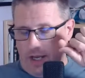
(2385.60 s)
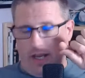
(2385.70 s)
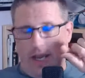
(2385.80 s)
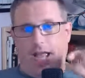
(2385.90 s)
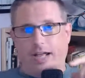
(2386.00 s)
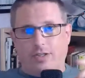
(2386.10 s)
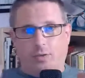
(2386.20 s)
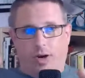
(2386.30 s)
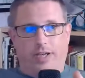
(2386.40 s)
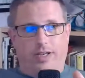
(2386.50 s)
As they're
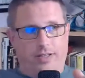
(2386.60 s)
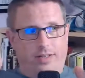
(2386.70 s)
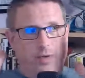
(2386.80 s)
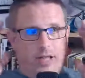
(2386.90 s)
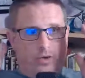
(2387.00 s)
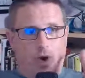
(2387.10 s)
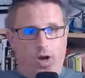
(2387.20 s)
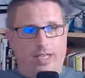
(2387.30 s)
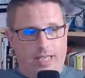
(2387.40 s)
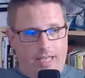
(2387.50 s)

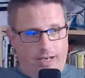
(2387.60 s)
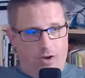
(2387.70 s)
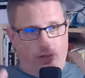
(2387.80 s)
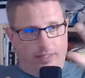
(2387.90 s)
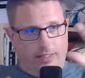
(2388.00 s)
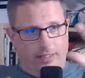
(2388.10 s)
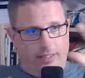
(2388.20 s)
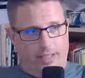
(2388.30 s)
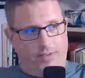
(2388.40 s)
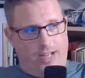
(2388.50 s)
walking in, on the
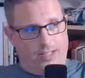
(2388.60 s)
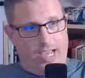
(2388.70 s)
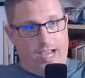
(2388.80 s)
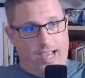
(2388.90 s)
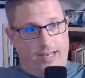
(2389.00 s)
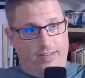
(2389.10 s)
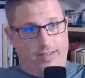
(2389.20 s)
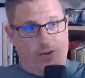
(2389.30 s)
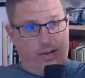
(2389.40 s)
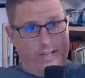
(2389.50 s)
left-hand side,
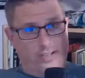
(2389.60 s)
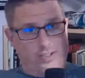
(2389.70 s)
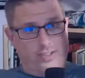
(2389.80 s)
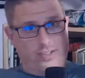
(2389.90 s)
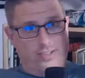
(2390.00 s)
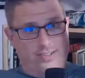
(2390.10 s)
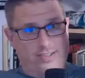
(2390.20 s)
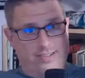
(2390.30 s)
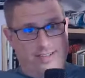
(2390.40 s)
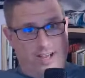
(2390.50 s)
there is
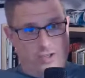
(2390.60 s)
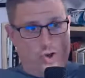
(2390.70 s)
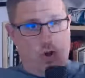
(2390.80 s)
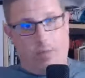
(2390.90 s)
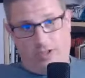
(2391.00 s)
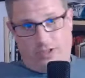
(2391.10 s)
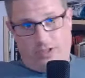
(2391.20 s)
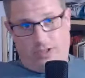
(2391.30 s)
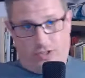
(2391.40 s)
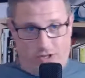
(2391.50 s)
a salt
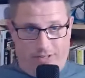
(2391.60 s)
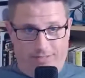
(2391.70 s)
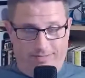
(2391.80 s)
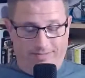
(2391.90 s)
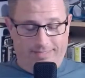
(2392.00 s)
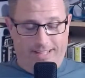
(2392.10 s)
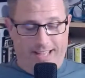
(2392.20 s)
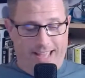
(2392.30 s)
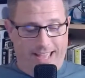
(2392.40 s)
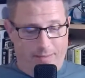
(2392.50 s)
monster,
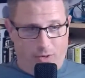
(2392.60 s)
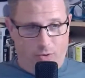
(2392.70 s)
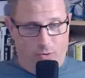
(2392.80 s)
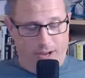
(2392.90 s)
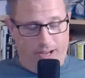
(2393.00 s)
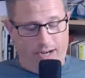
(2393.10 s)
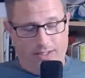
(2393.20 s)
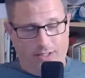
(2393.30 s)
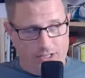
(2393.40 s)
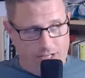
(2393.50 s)
and McCoy kind
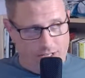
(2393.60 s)
of looks and